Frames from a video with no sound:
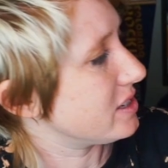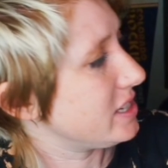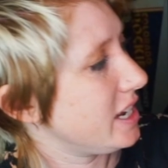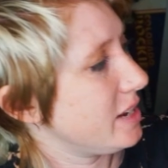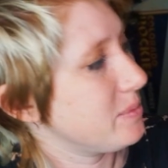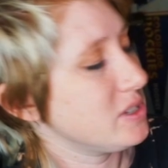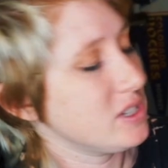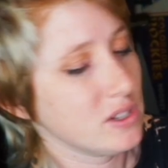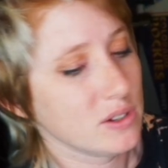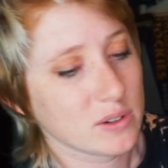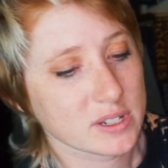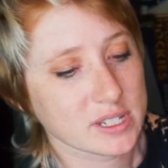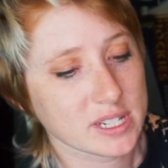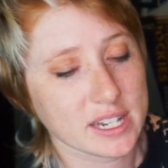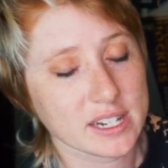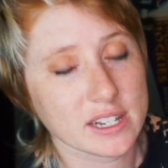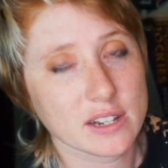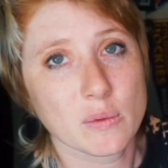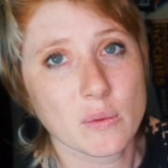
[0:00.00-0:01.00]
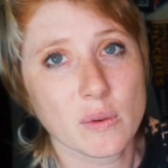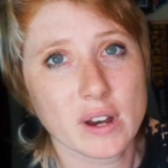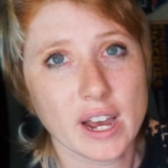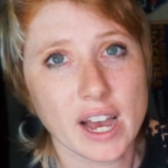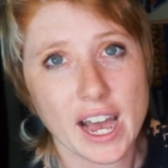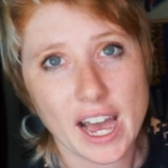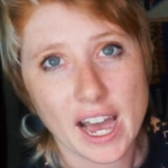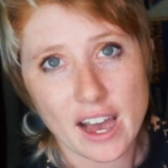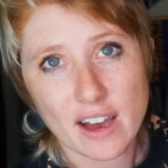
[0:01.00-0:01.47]
tape too because I didn't want
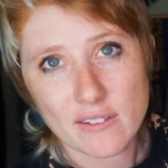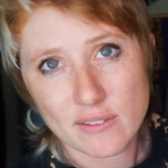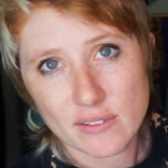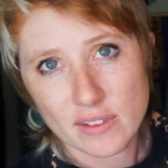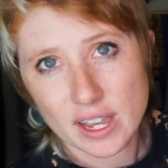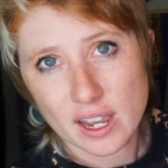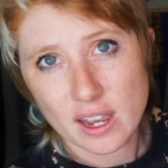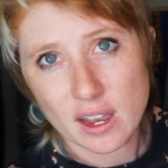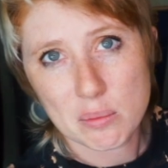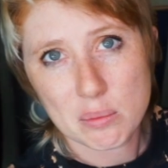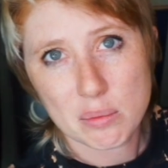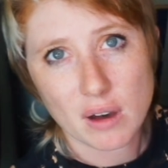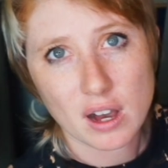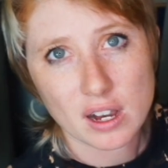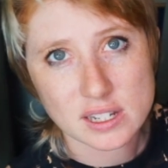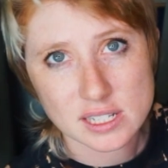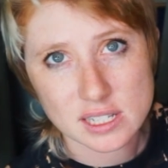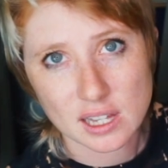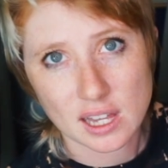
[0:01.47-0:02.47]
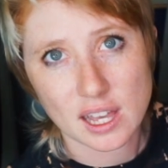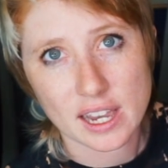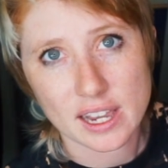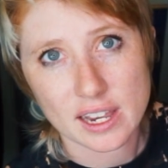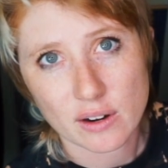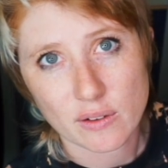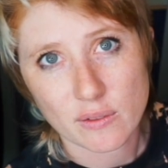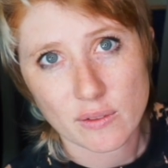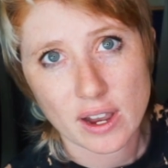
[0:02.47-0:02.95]
to have like a box
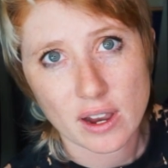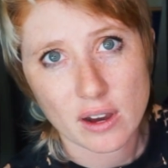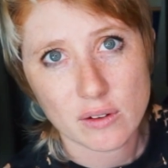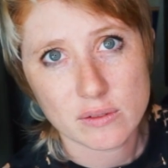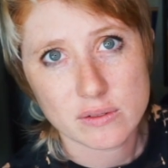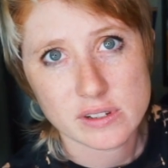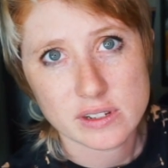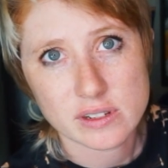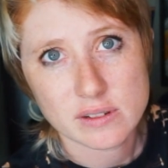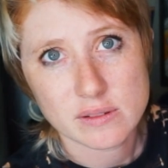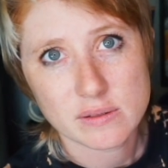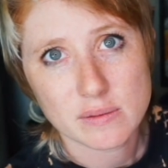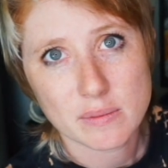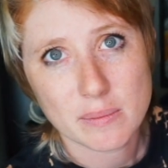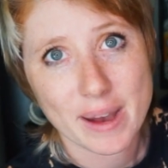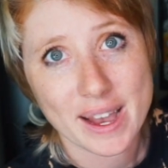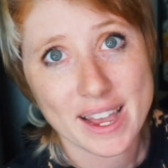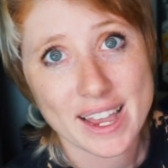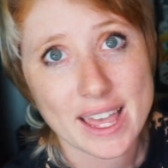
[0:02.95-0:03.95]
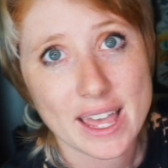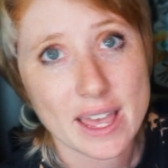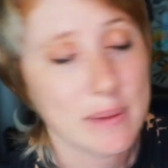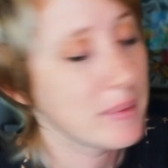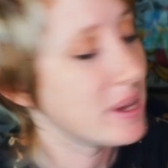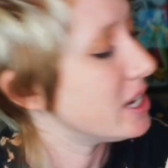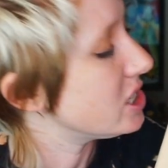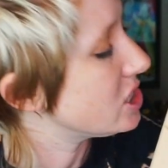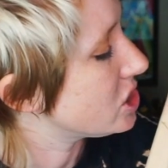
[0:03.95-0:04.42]
line around my
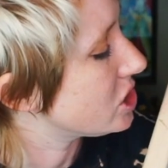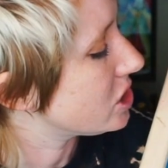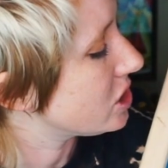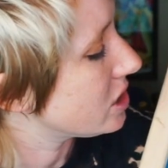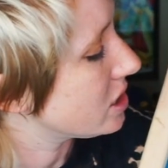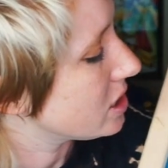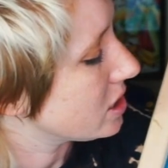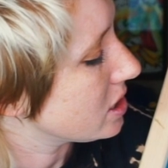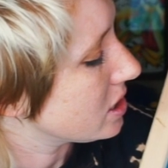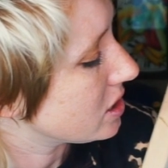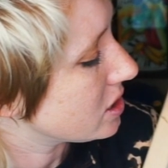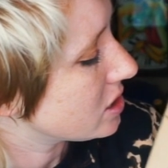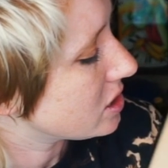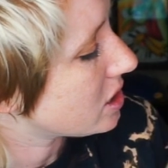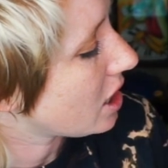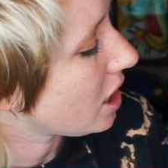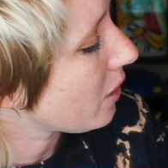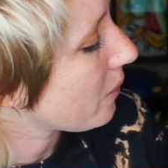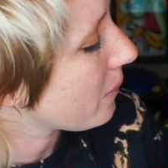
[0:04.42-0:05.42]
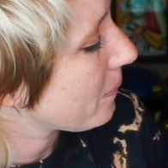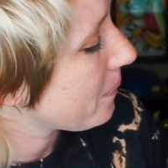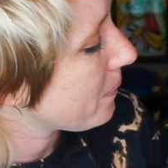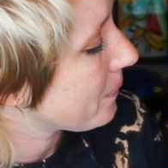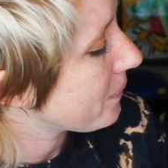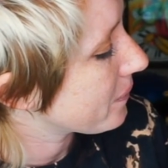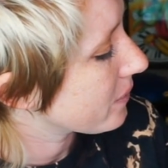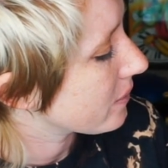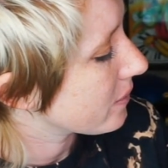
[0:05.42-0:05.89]
image. So
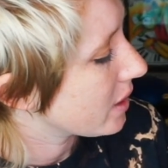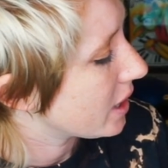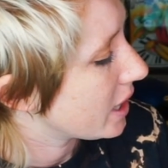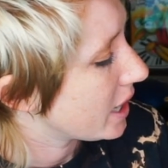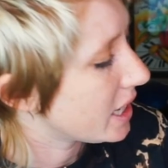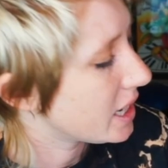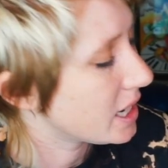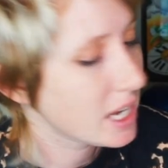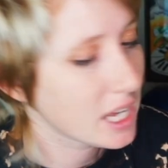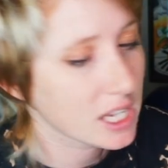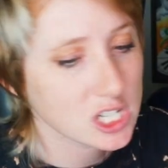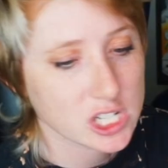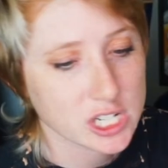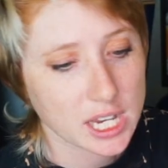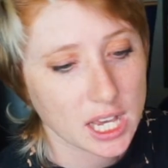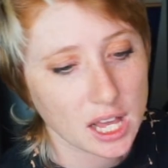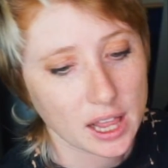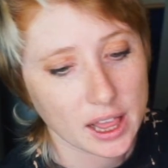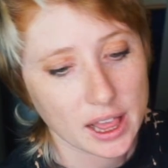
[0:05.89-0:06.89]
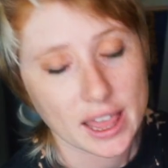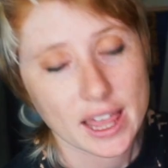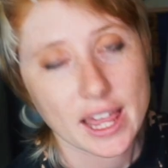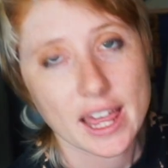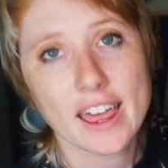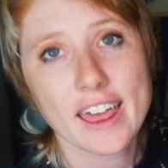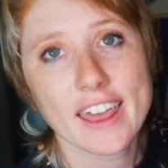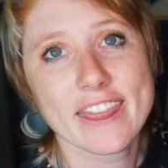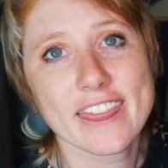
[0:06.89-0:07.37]
in a nutshell,
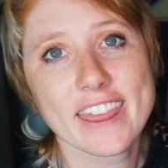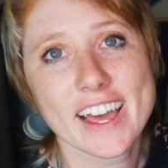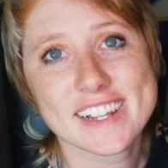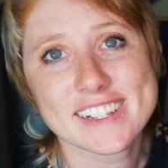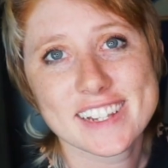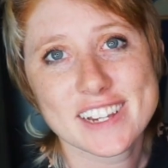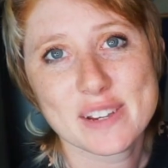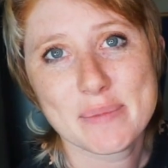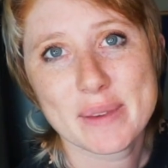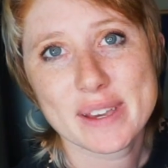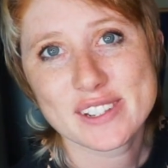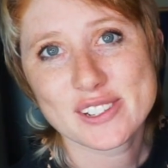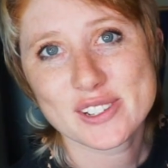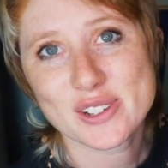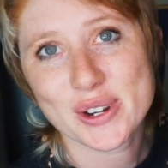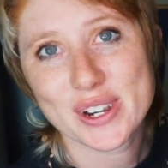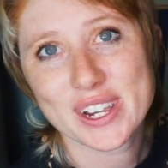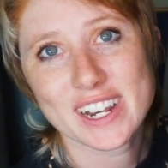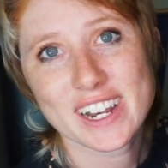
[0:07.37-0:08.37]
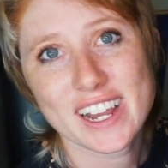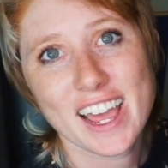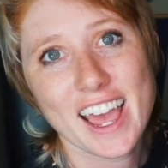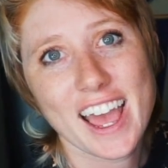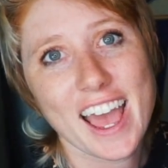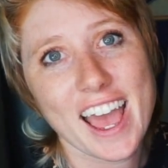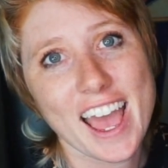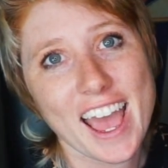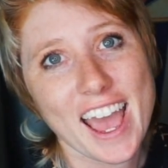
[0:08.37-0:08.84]
that's how you make a screen,
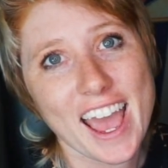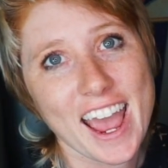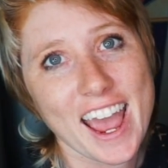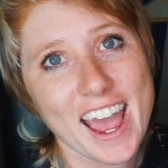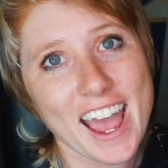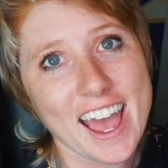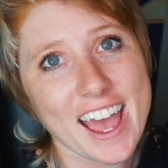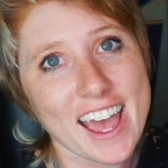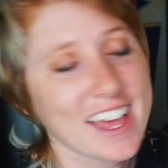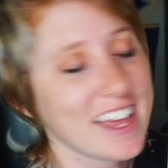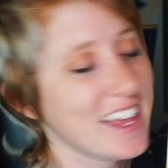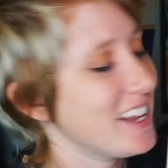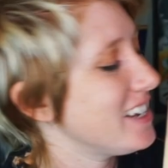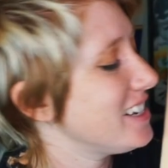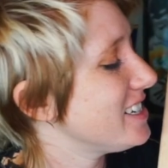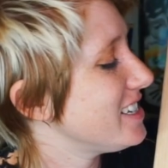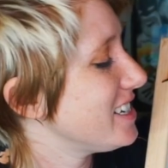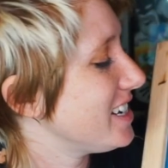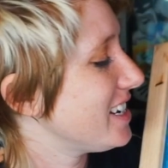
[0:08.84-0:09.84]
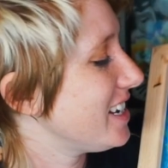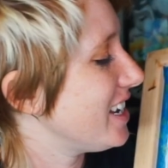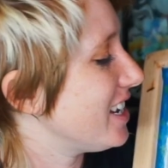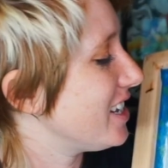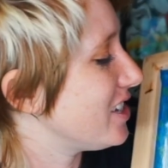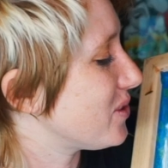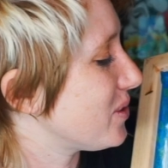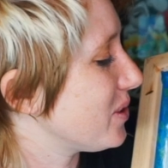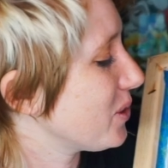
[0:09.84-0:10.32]
and
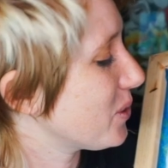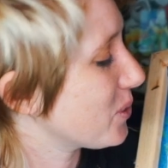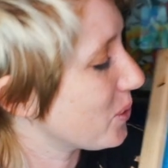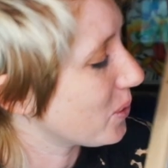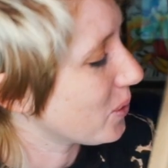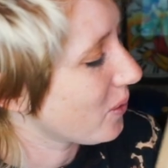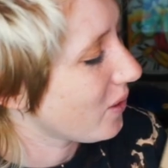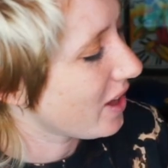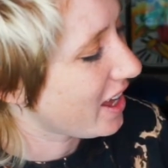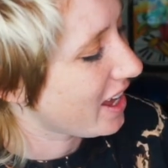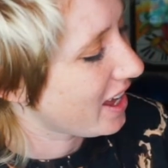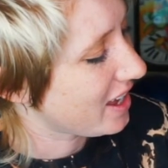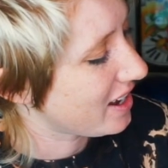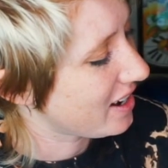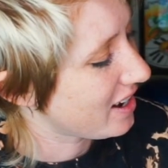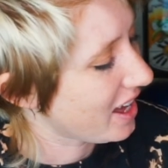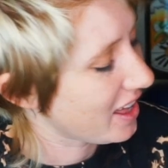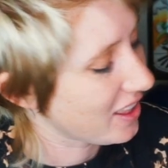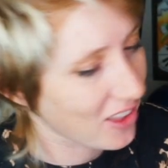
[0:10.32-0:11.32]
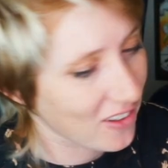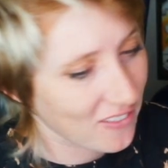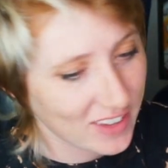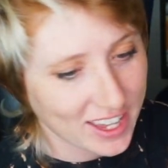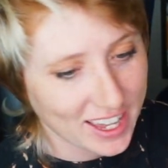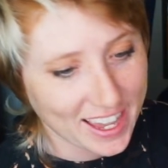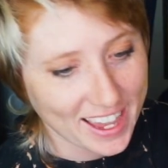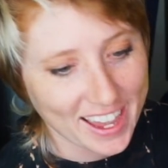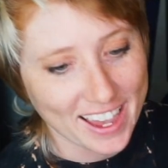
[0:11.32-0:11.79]
it's really cool and I love
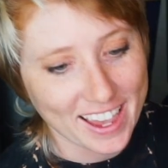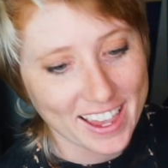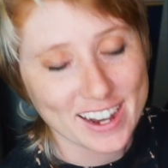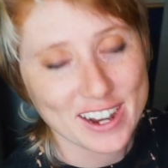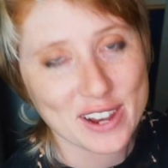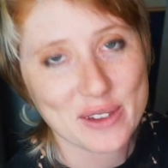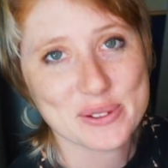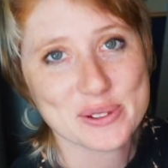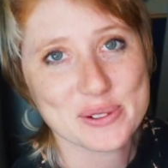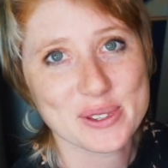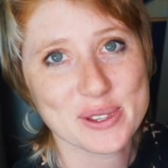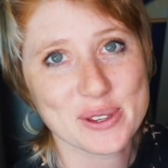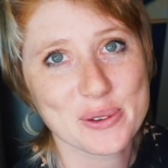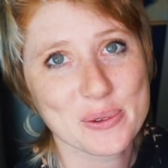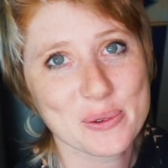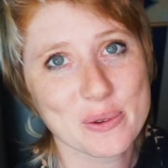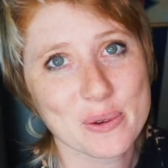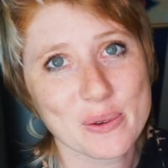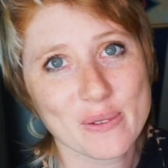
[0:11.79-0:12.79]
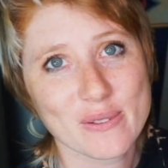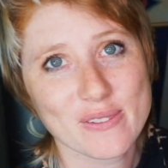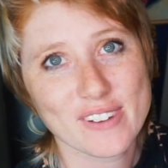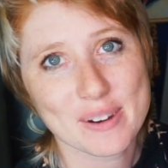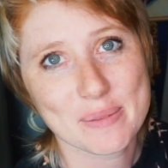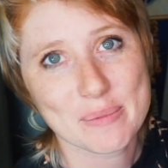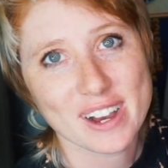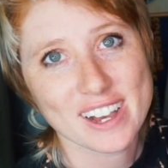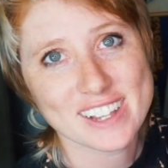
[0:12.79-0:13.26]
it, and it was a really cool
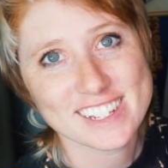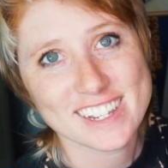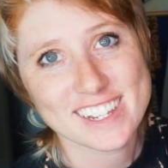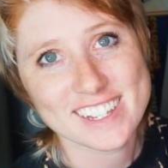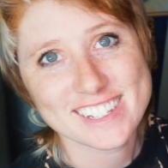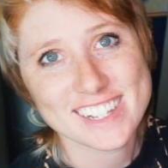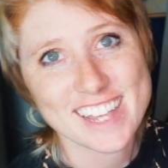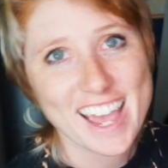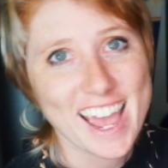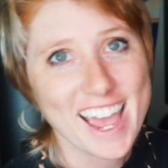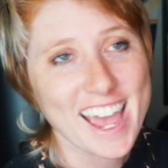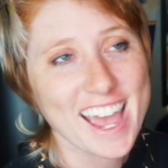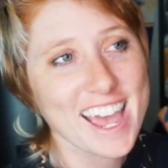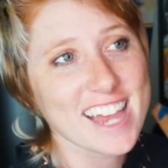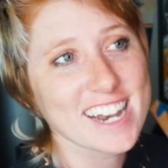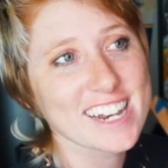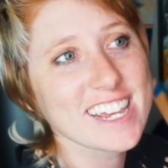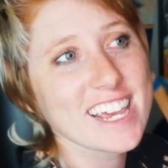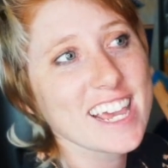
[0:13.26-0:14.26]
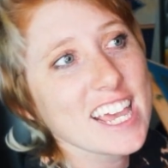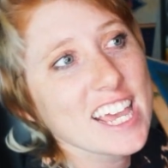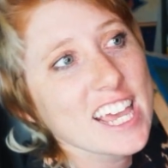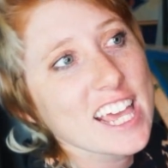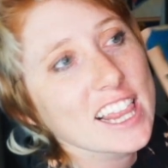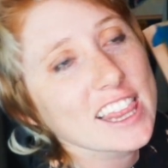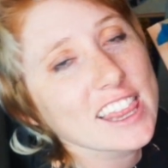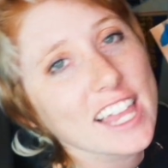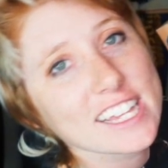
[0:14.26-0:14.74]
fun process. And
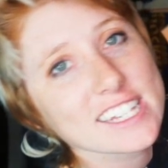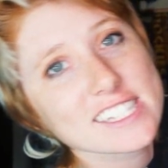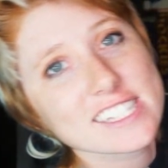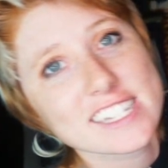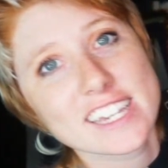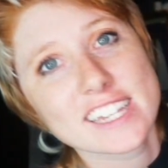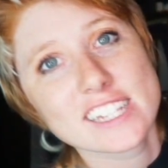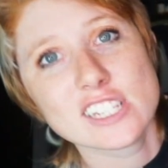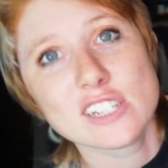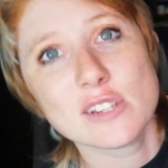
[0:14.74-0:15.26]
let's get to